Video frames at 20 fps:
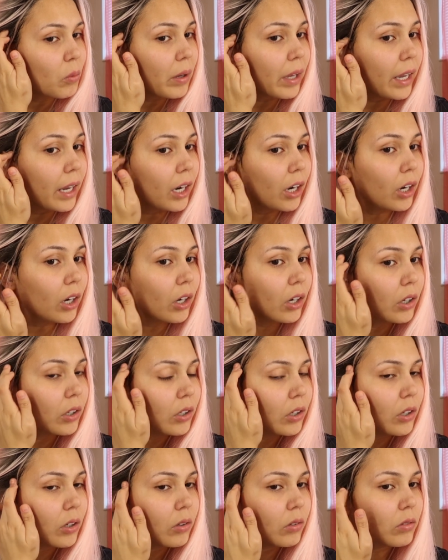don't care,
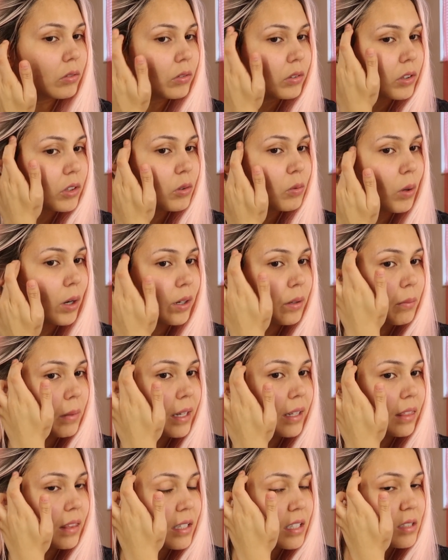you know, you want to
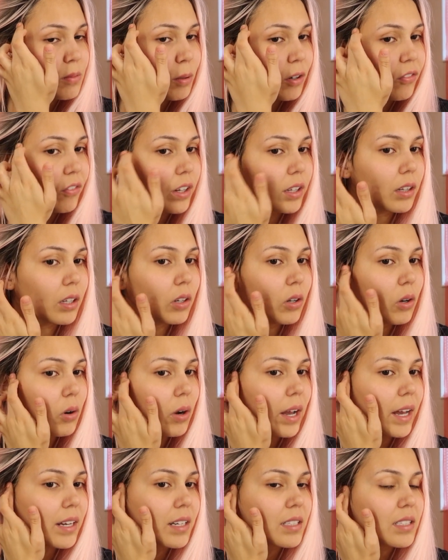make things perfect, then go
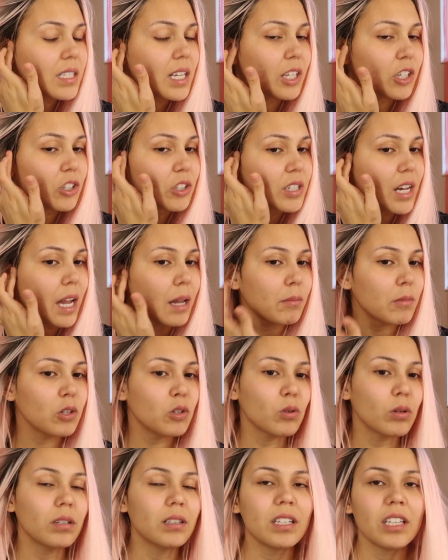ahead and take your time and
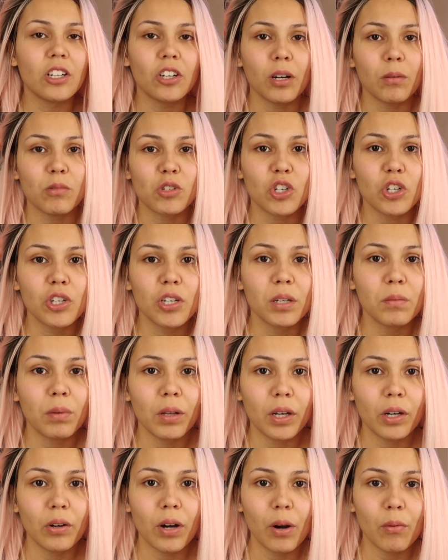do it neater. I'm sure you could
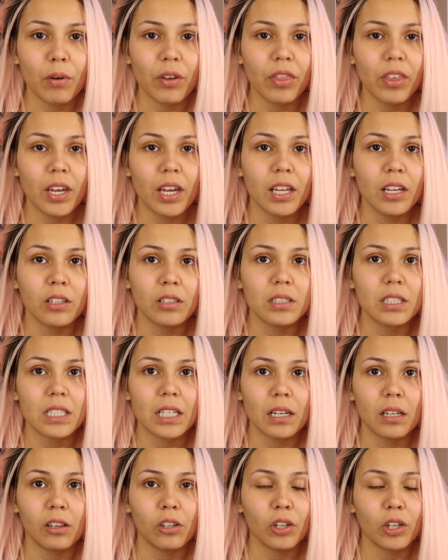play around with it and it's
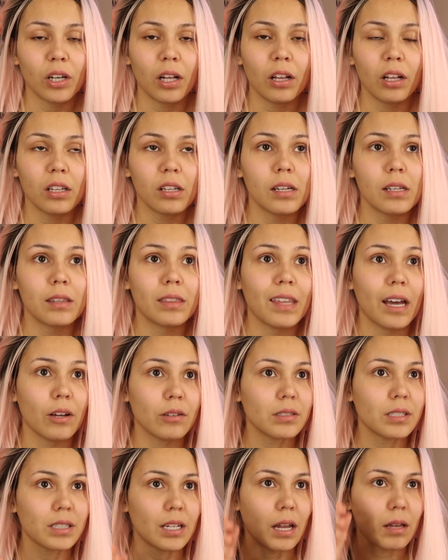gonna look
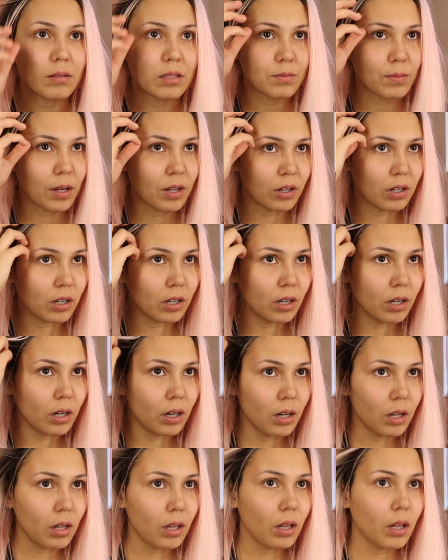1,000 times better.
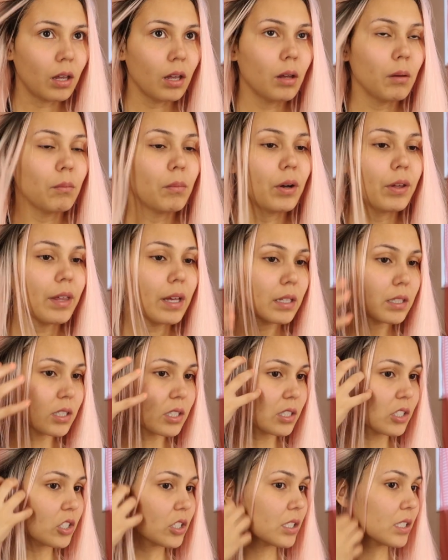But
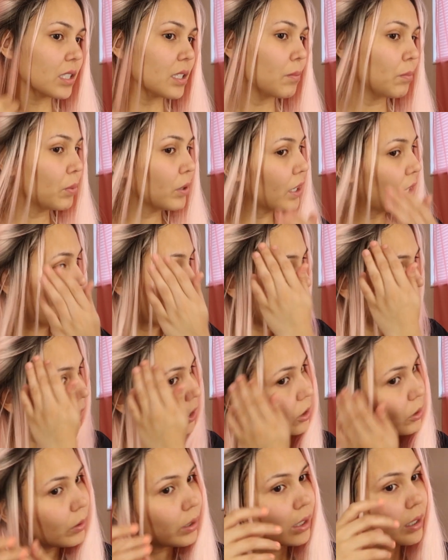that's just simply how I
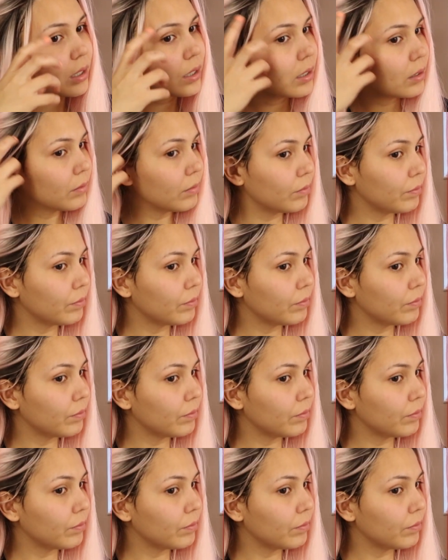do it.